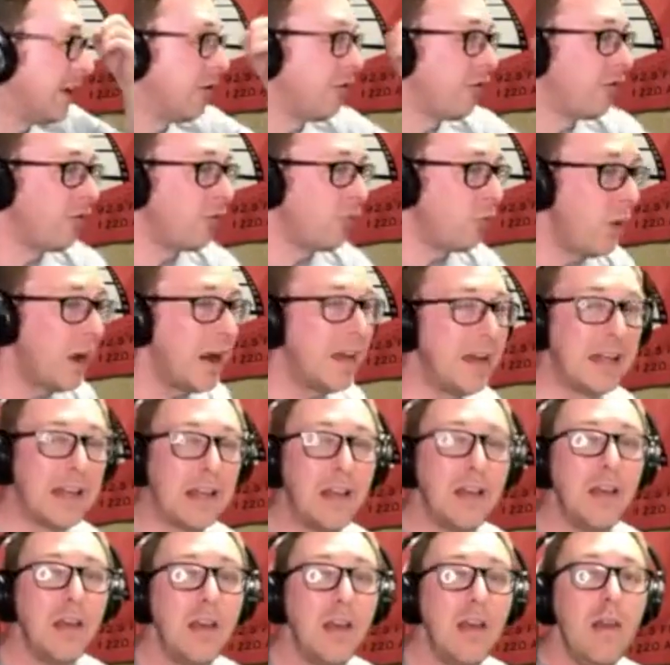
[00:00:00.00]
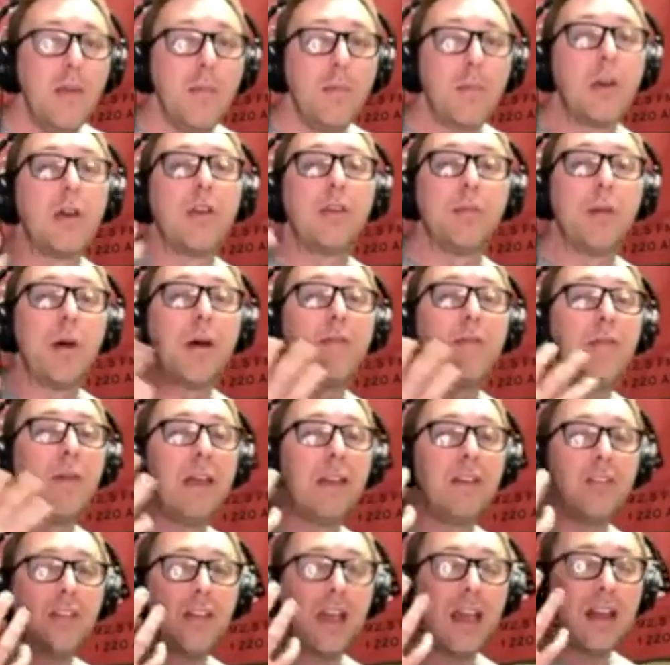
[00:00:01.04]
you're sweating." Because my
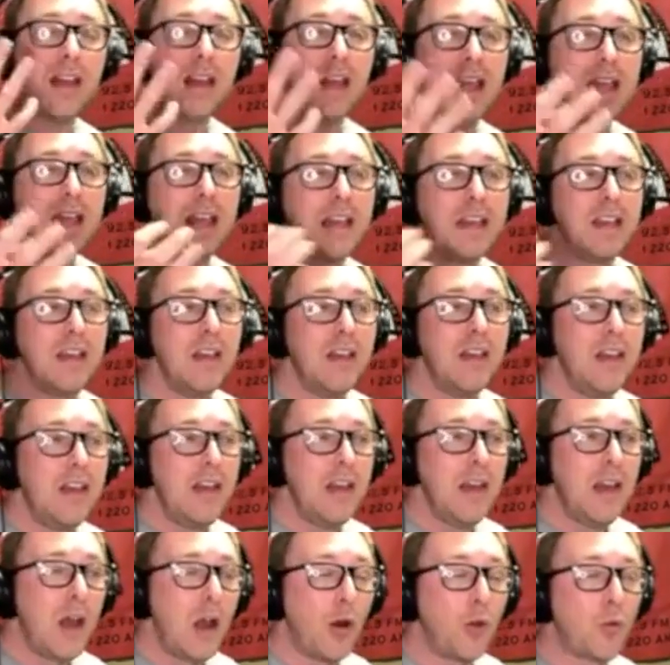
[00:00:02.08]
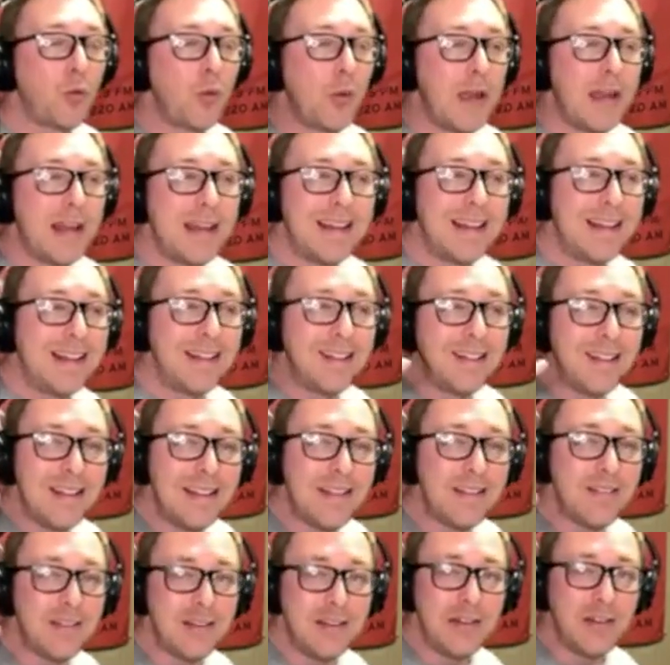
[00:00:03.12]
face had a red
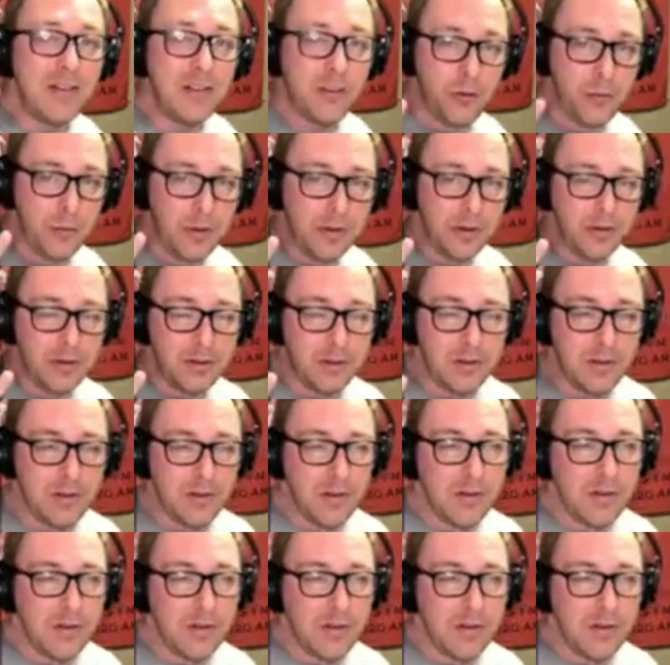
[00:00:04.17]
glisten to it,